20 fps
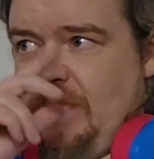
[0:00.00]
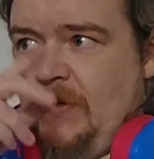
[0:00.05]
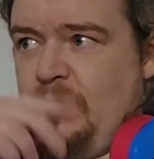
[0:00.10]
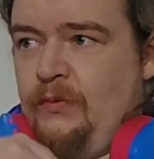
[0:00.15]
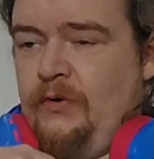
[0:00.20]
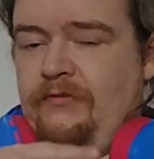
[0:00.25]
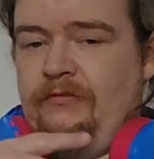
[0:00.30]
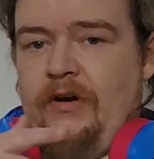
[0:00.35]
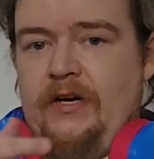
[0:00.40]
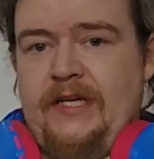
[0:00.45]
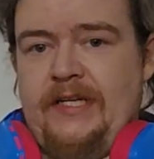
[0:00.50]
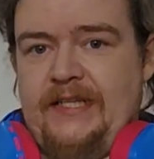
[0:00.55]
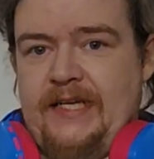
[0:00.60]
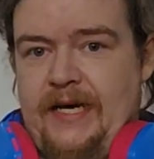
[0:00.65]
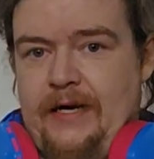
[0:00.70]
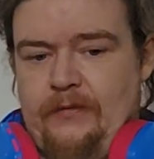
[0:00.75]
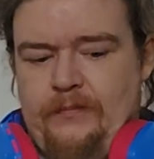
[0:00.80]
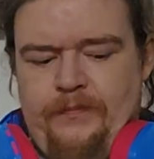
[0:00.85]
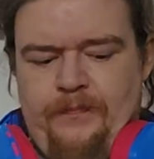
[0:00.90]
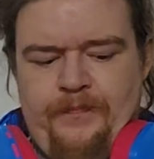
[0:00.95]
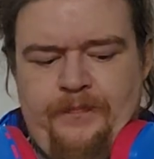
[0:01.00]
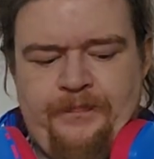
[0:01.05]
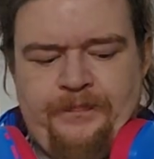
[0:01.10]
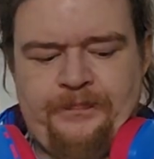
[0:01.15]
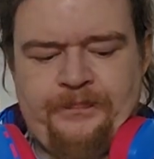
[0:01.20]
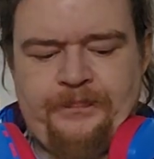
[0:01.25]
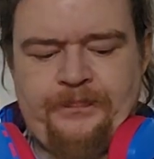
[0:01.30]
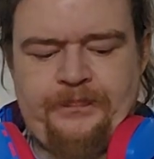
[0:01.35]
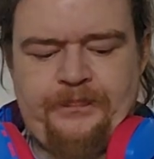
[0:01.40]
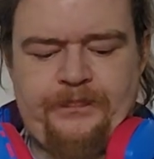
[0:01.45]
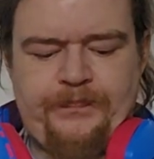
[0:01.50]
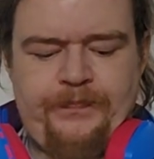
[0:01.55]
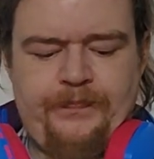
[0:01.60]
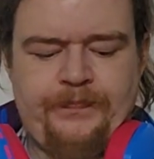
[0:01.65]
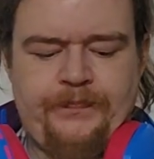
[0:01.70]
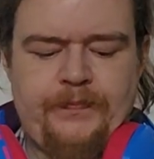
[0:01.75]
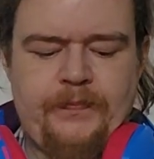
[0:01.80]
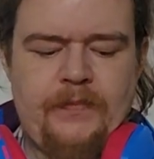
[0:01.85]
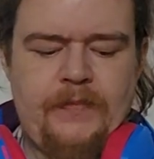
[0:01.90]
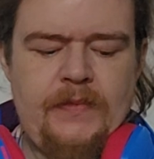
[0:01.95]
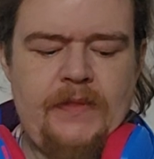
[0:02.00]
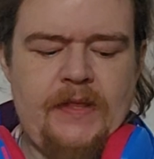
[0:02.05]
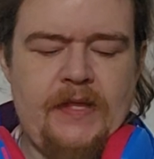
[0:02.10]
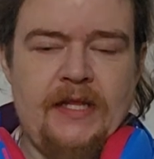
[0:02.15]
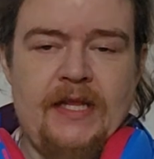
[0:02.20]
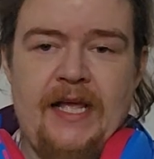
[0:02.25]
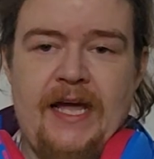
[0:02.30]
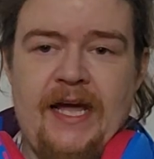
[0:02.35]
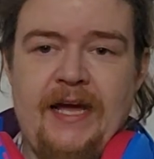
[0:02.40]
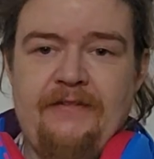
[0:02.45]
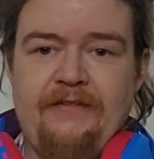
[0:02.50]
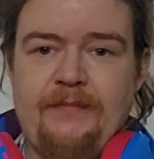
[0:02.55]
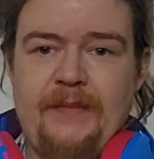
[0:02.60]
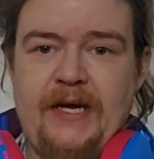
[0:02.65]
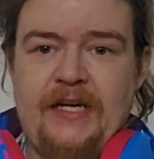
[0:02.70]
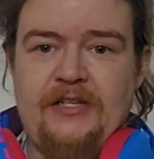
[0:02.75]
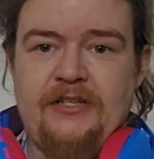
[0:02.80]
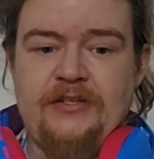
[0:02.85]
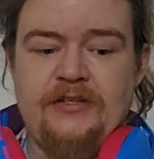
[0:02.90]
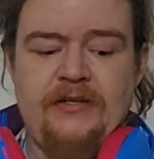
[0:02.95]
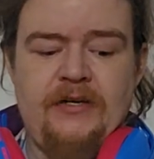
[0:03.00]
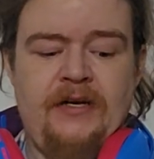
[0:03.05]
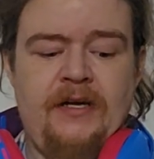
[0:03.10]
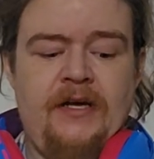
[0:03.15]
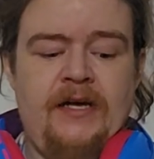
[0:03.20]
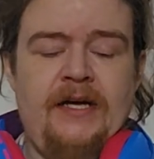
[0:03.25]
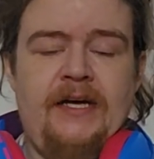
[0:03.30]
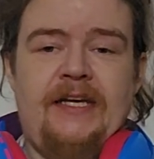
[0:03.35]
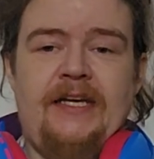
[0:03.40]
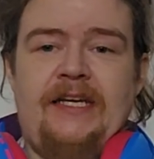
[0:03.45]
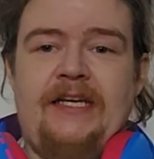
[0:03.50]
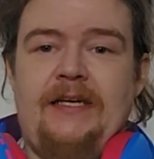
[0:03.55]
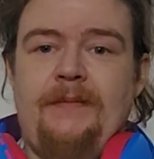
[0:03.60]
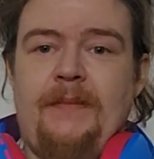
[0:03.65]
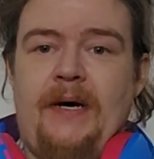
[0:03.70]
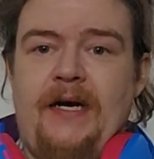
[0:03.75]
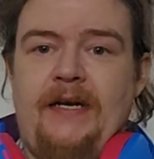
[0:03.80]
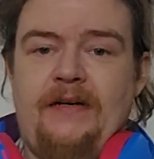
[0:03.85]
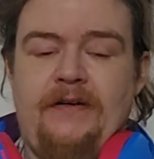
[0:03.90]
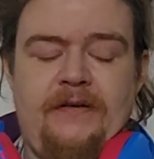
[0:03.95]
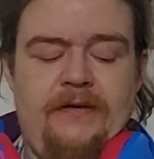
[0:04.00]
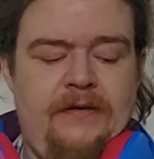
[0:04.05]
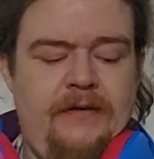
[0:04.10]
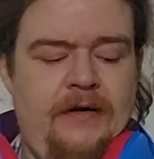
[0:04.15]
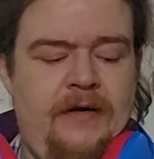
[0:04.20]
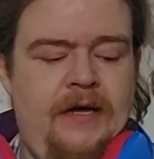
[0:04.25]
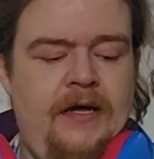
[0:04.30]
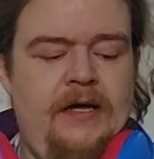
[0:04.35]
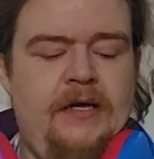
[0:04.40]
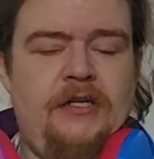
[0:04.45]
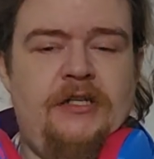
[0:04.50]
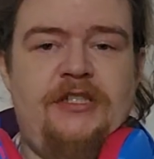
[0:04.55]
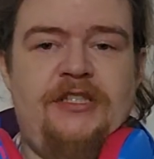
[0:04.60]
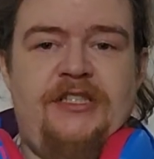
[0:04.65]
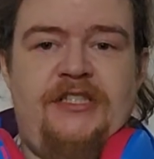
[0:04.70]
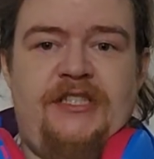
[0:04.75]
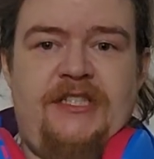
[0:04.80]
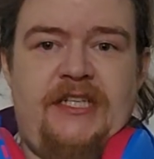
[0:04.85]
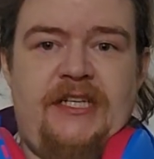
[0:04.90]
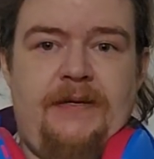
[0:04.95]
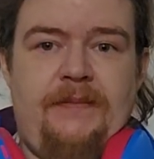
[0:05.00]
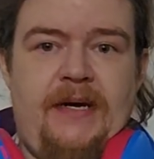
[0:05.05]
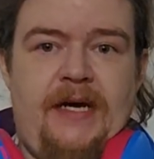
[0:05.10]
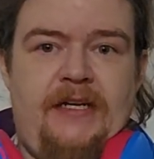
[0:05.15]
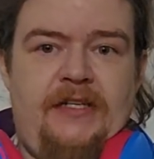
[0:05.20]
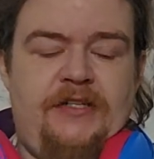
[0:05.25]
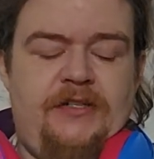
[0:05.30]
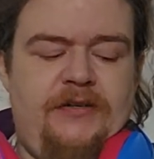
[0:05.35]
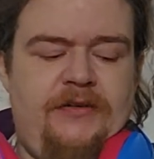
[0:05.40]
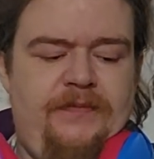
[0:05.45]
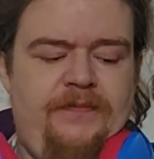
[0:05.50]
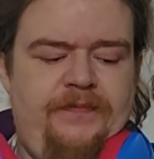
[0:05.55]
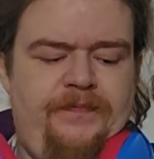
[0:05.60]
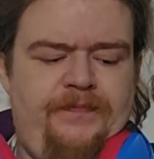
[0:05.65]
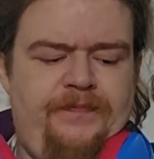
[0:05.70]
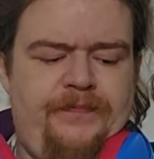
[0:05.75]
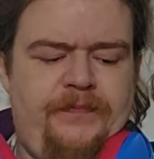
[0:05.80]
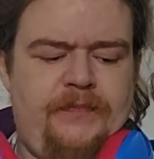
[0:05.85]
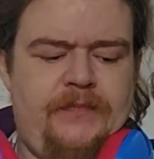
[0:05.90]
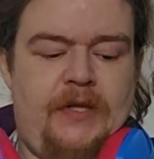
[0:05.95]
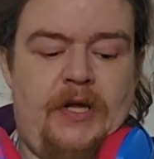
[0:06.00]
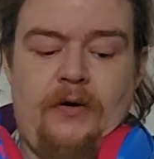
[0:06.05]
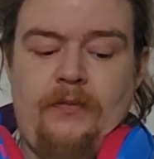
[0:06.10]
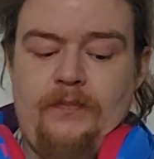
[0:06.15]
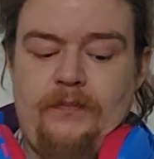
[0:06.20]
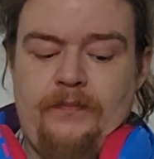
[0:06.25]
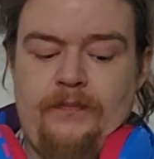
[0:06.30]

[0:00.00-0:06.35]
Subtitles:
We're running down F major, E minor, D major, nope,